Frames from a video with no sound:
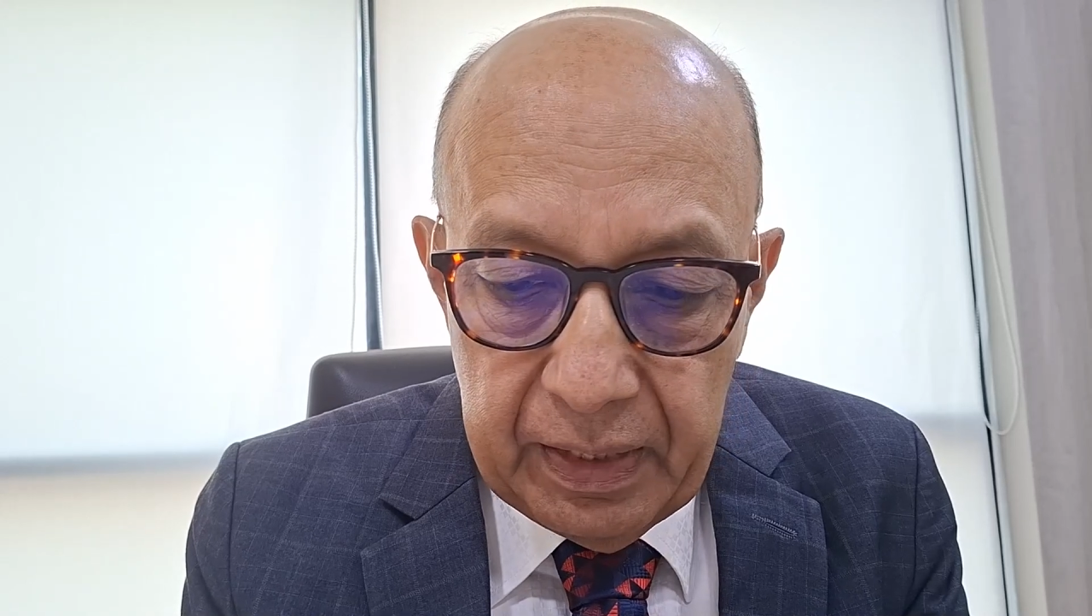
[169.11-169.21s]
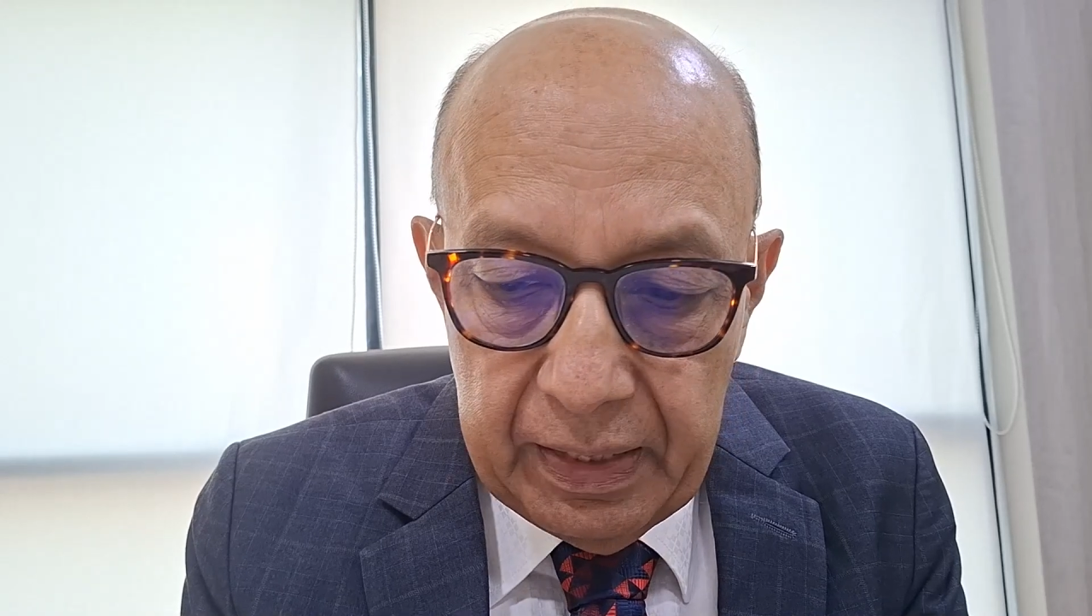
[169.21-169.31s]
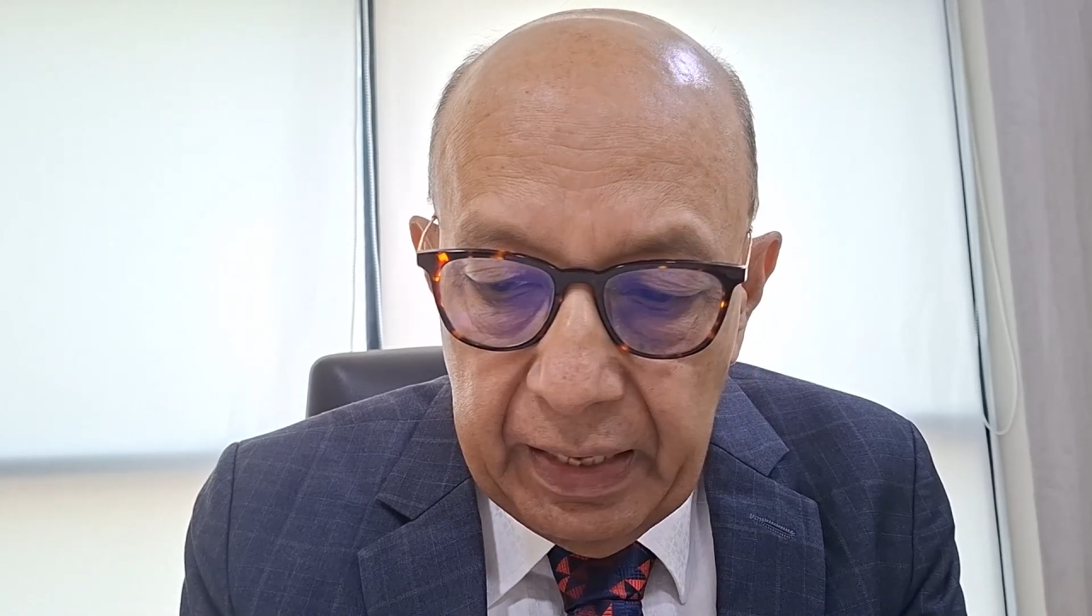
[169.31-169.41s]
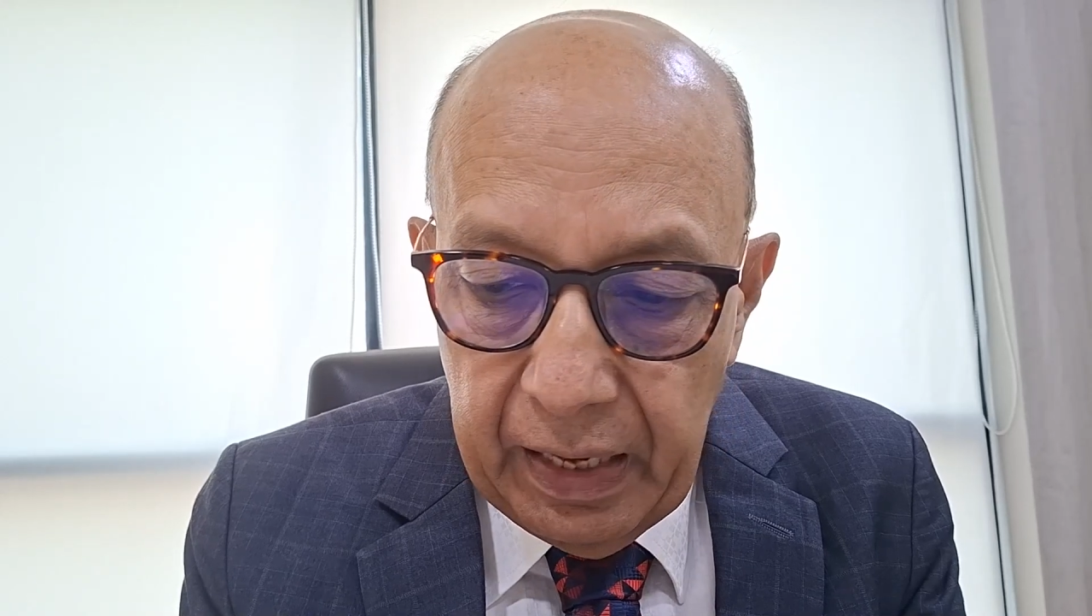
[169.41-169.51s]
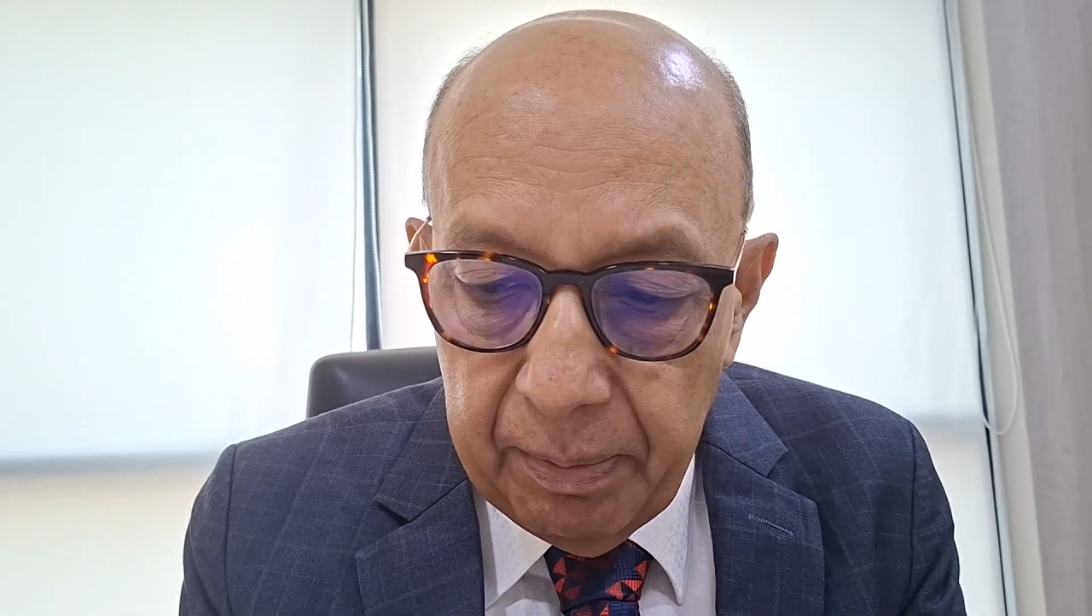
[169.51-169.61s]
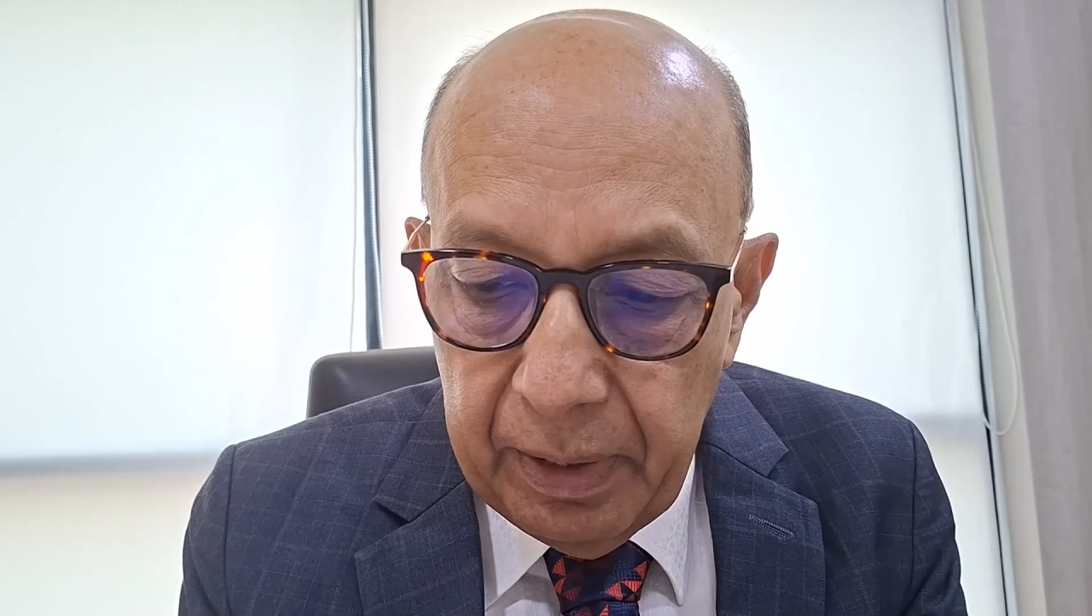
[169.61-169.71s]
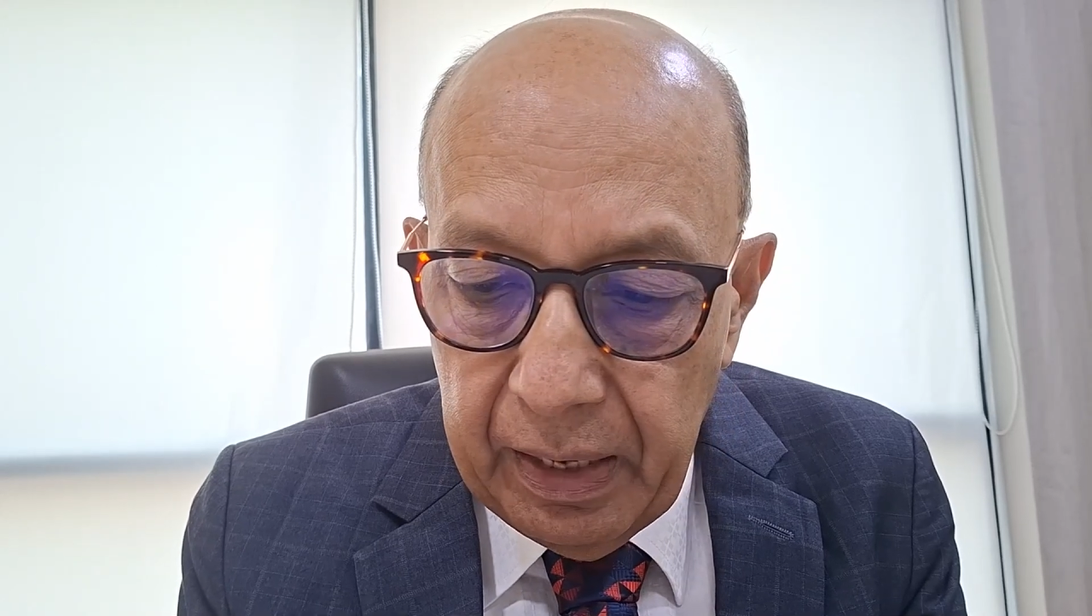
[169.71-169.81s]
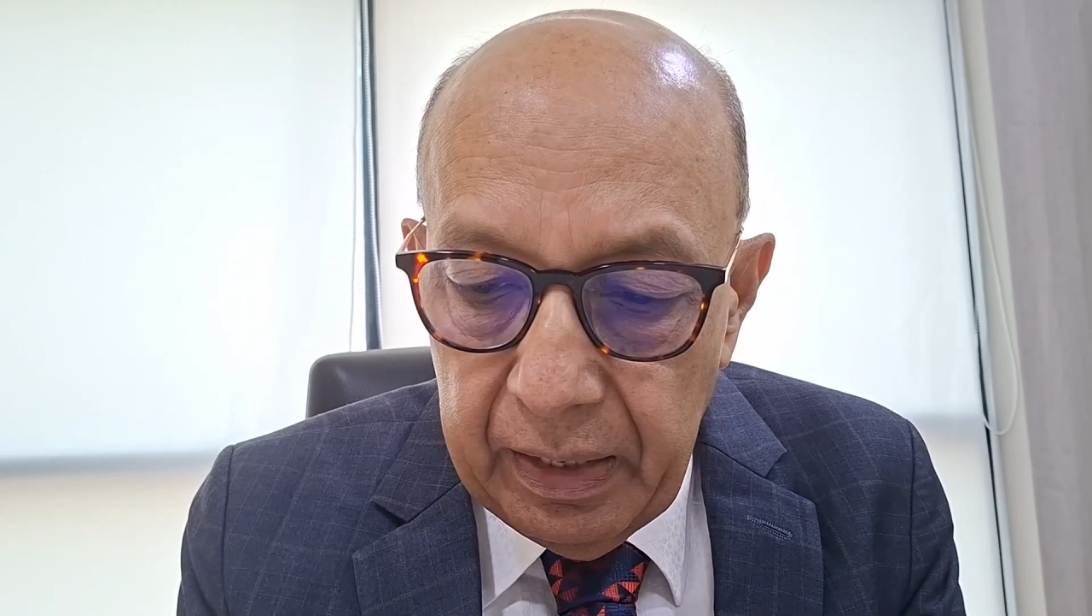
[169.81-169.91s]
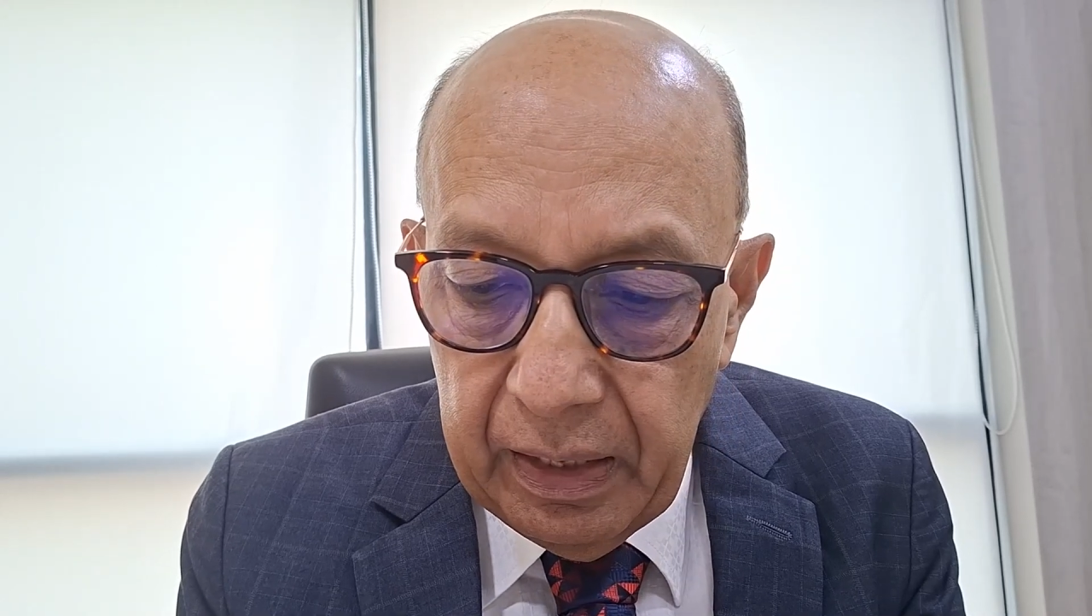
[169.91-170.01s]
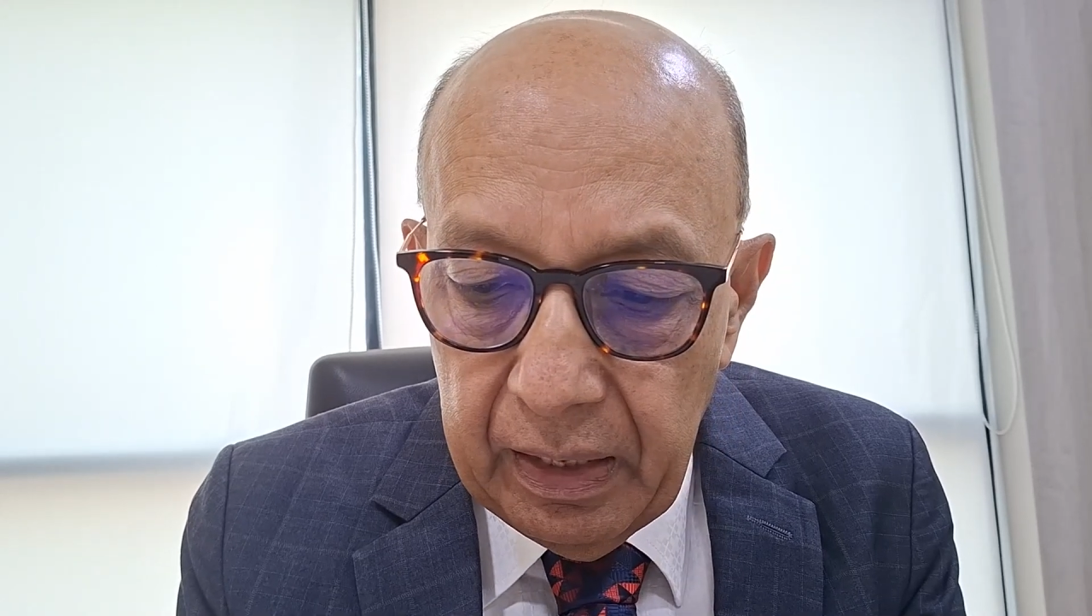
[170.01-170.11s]

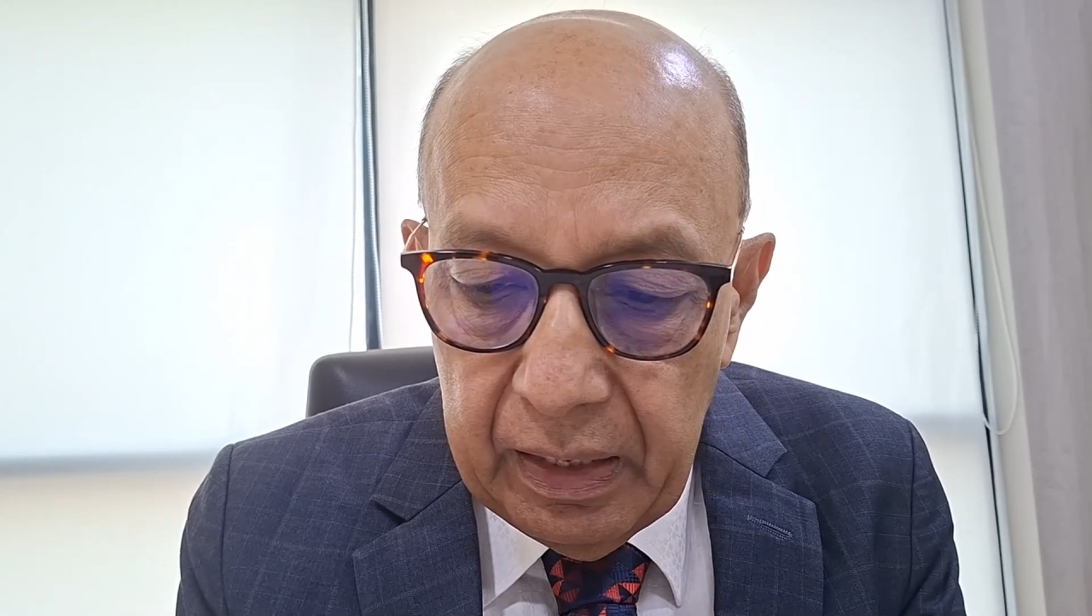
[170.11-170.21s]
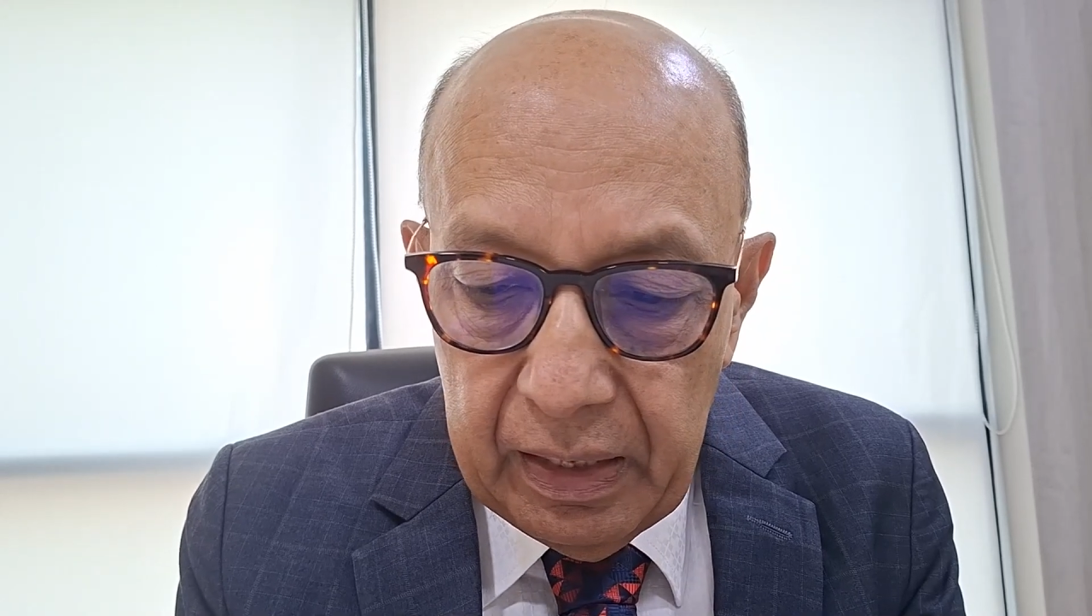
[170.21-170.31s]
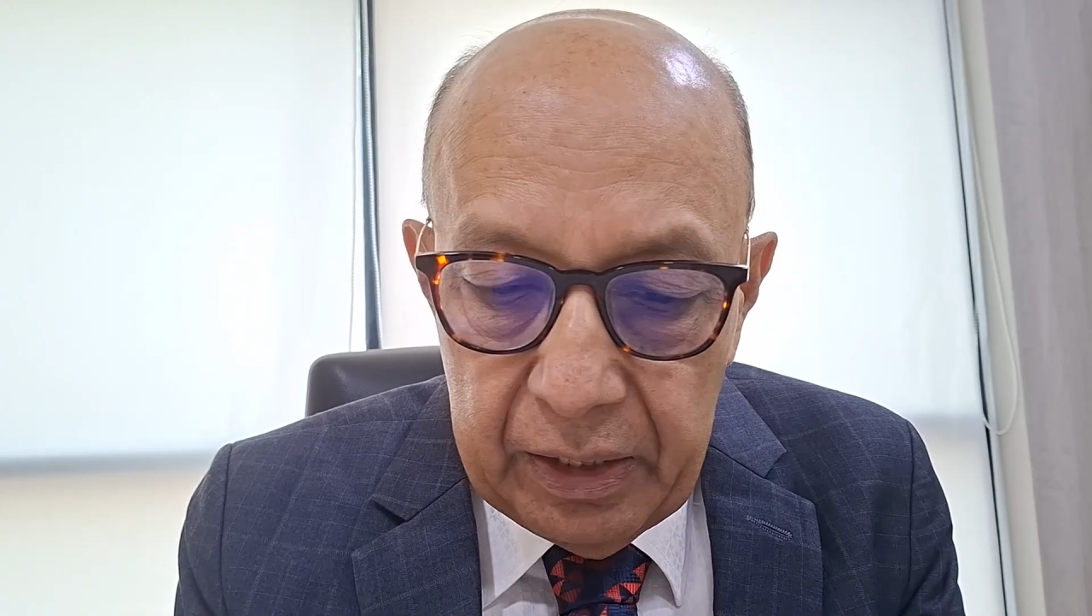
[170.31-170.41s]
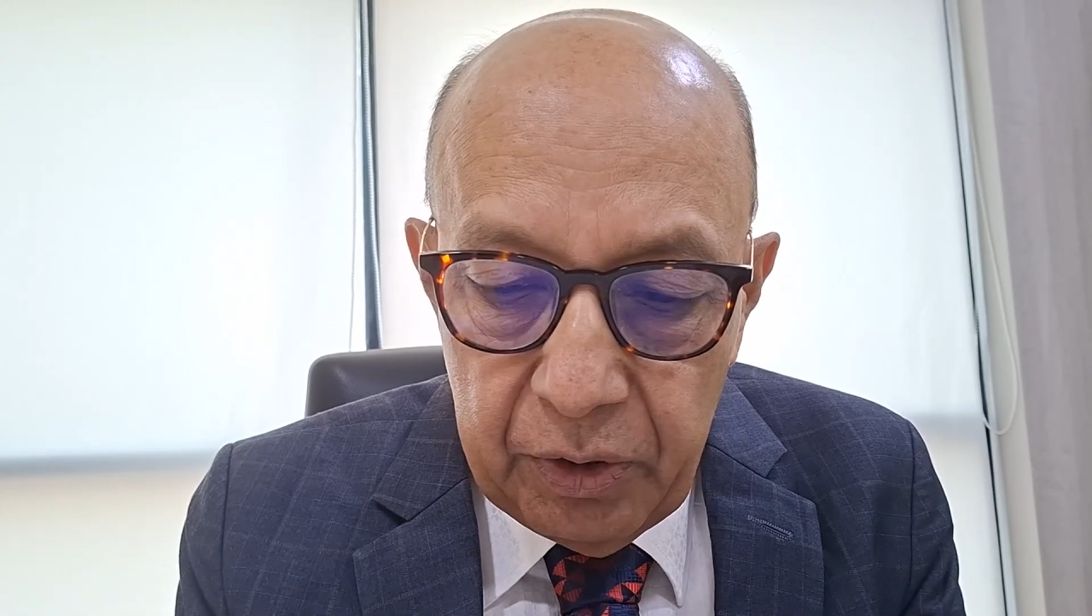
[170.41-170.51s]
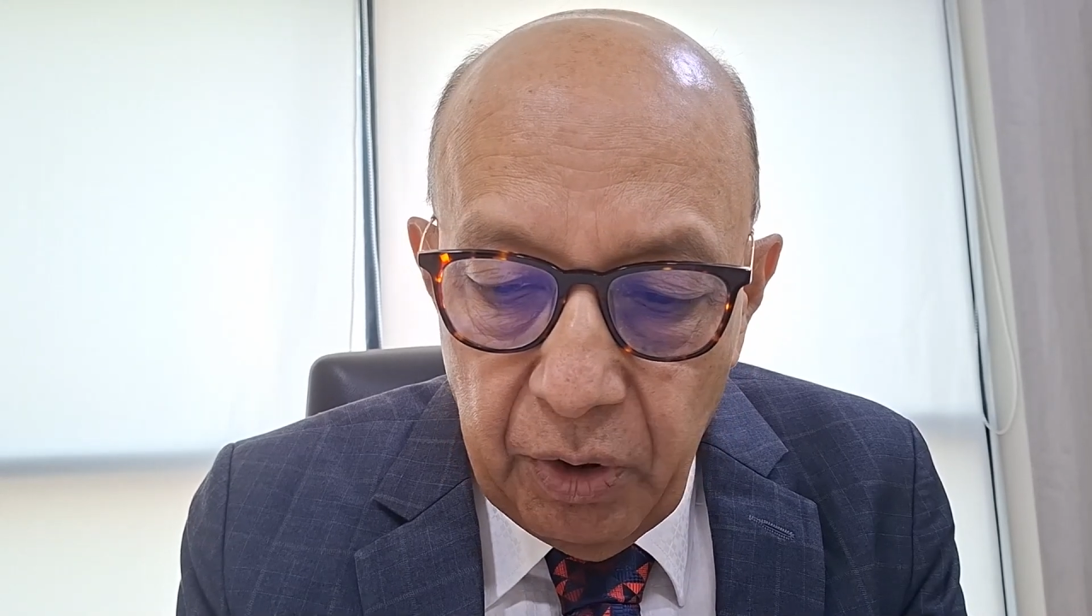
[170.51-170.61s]
Thereby it